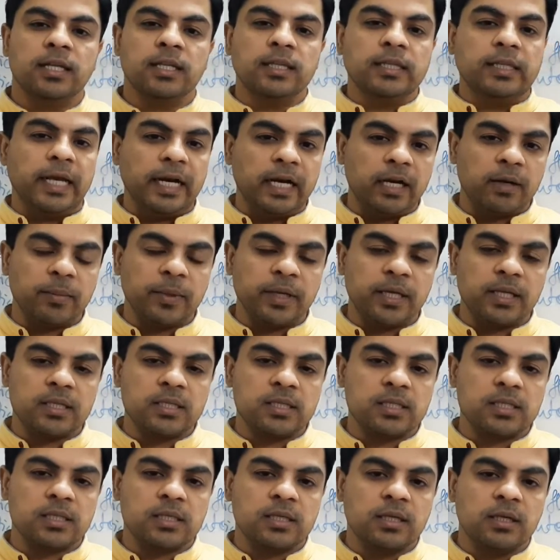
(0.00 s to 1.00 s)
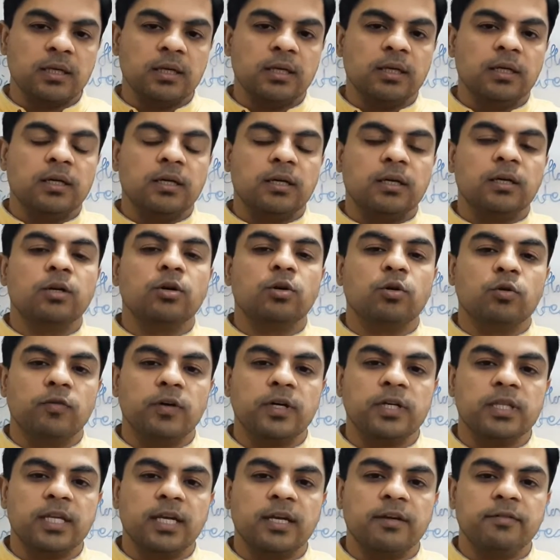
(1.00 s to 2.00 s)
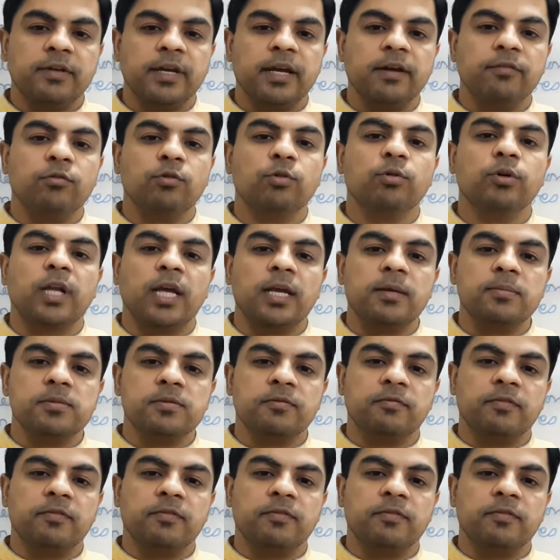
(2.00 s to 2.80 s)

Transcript: That means over there we have two types.